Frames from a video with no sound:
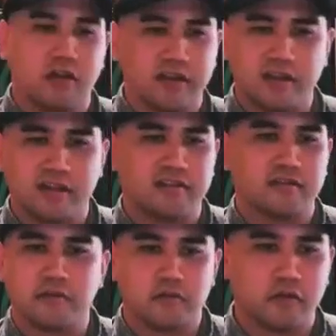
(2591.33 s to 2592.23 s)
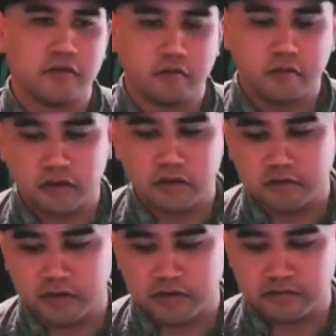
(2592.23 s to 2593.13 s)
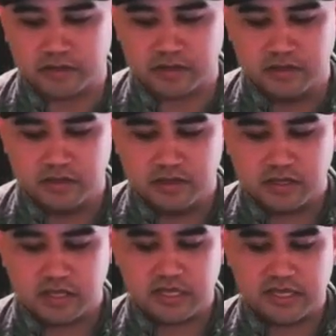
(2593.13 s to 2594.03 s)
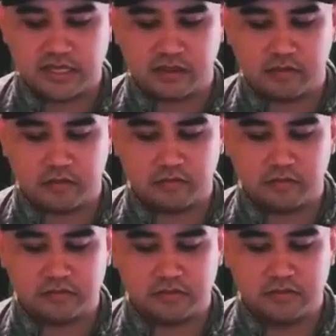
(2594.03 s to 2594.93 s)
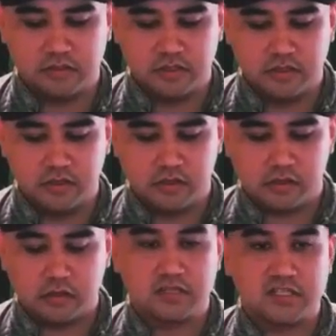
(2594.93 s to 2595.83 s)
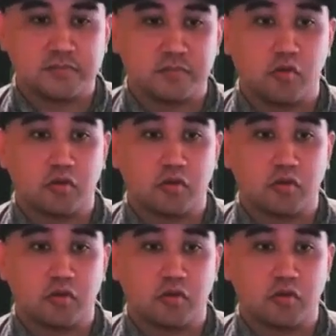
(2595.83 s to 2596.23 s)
it enlightenment or whatever we want to call it, right, is like healing those deep core